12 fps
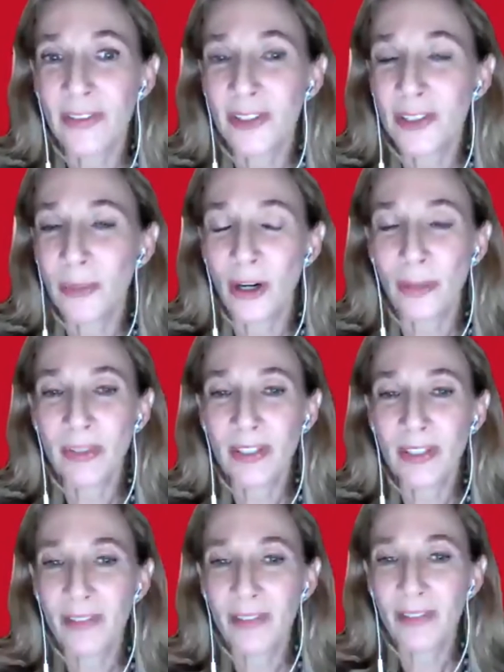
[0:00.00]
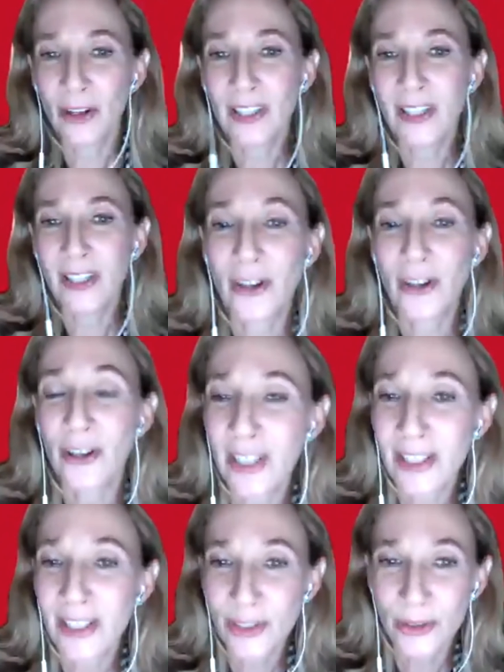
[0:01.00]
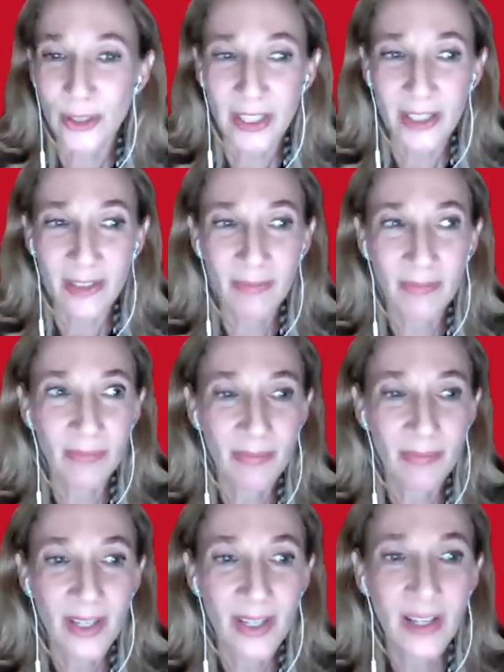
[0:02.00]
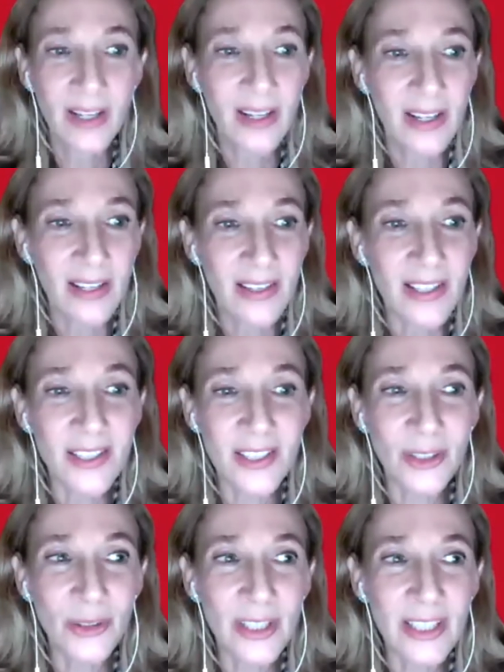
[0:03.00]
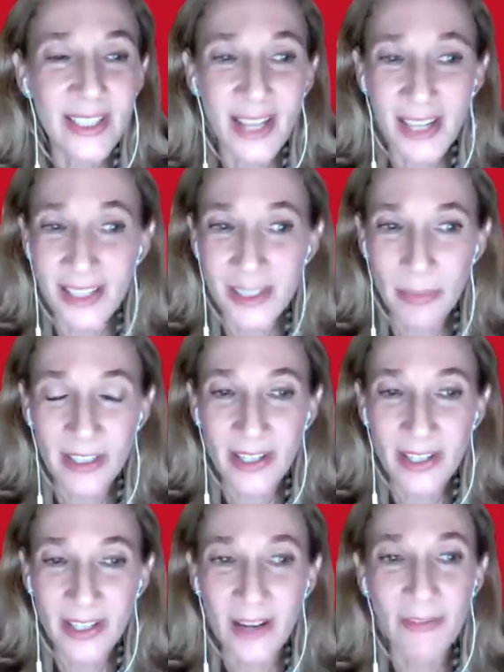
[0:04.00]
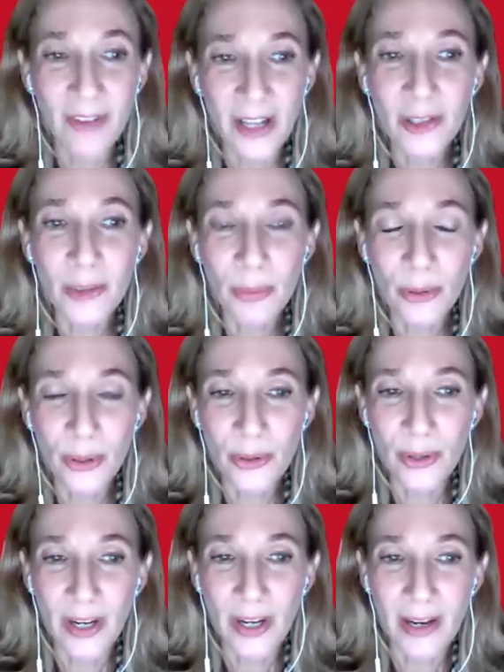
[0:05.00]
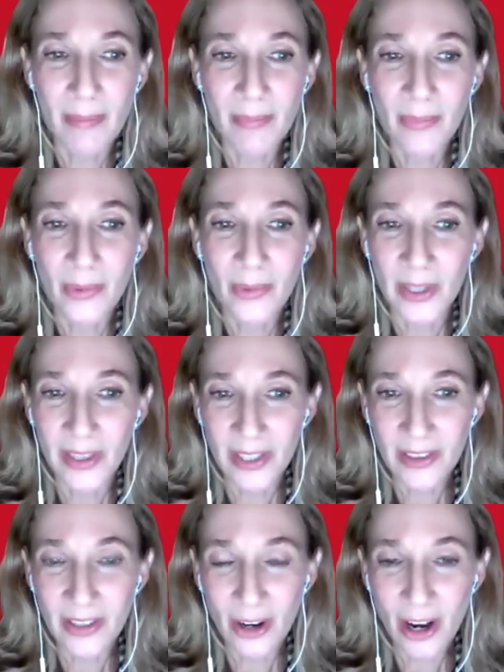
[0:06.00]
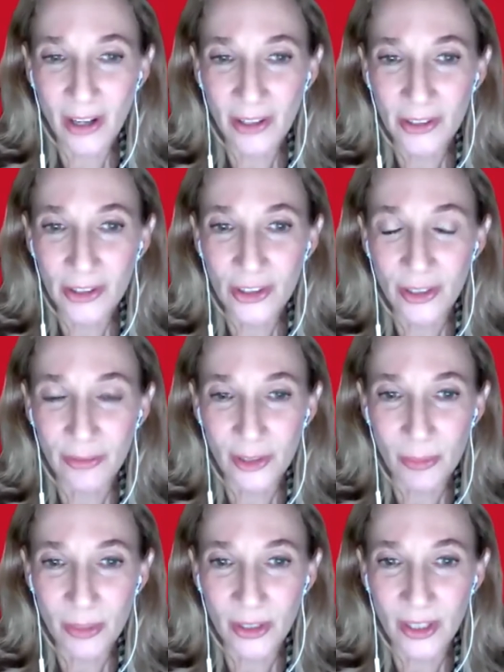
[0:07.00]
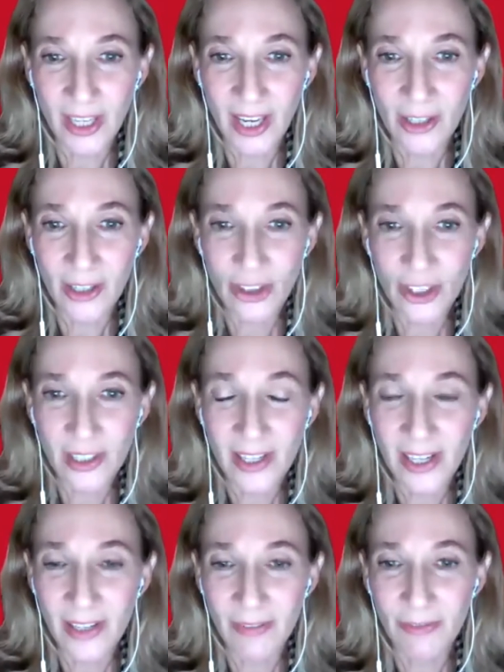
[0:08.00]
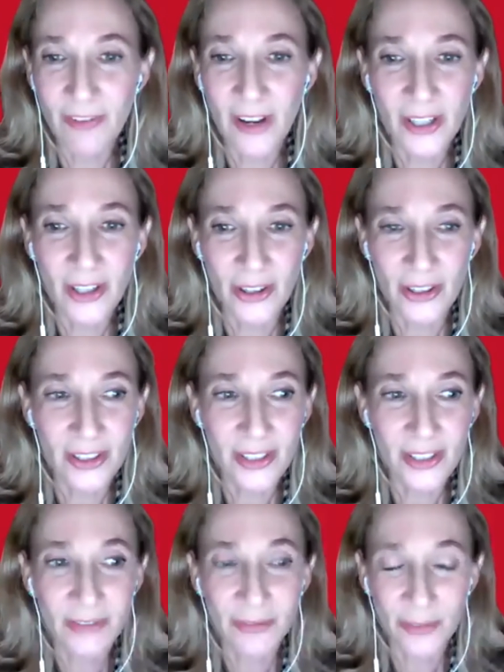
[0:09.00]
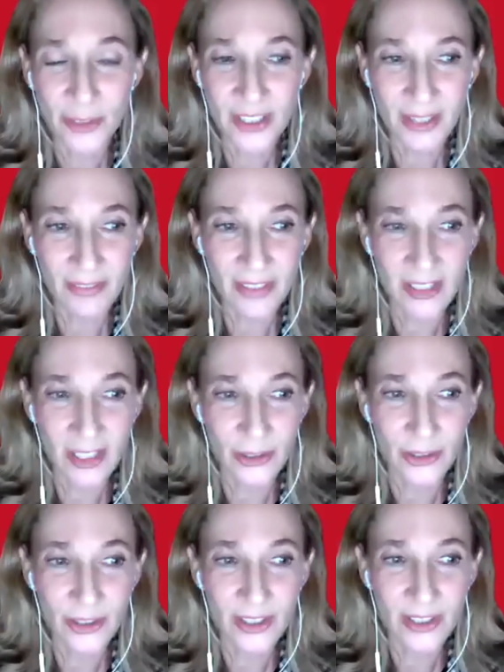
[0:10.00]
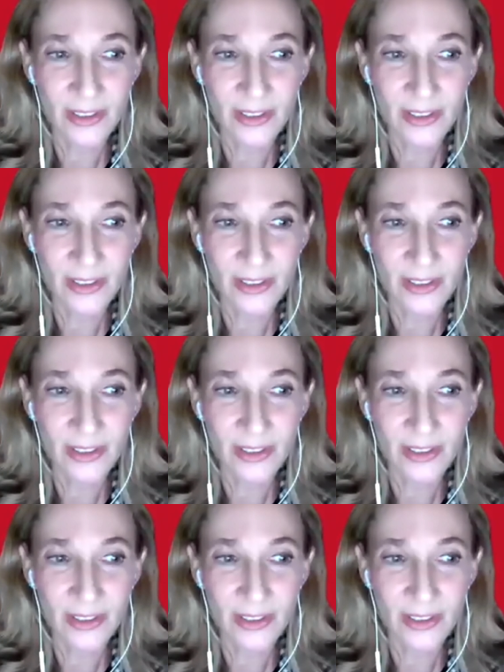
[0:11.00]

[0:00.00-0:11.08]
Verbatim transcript: Department of Art and Art History. The series has been a vital program within the College of Communication and Fine Arts for seven years.